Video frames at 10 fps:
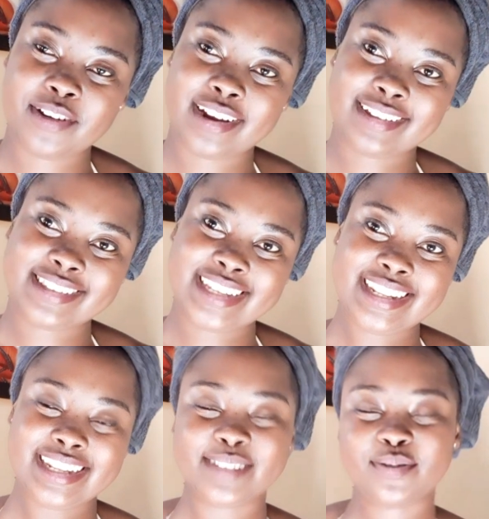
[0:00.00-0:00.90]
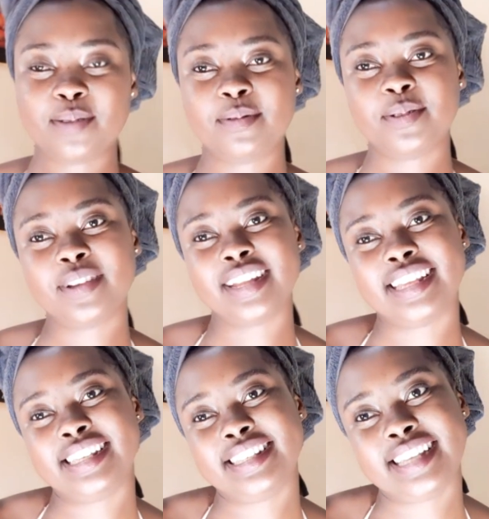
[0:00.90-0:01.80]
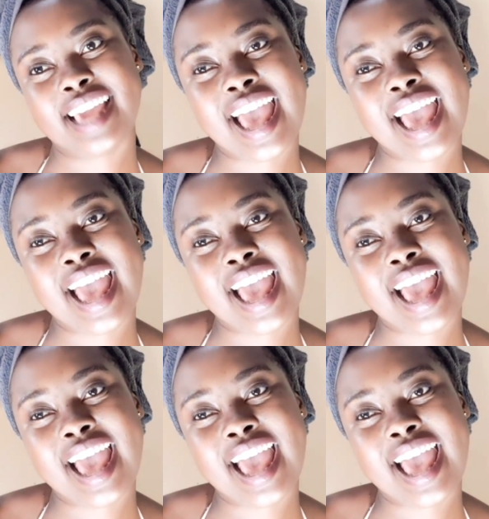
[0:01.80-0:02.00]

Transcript: We create content that is affordable, quick and easy,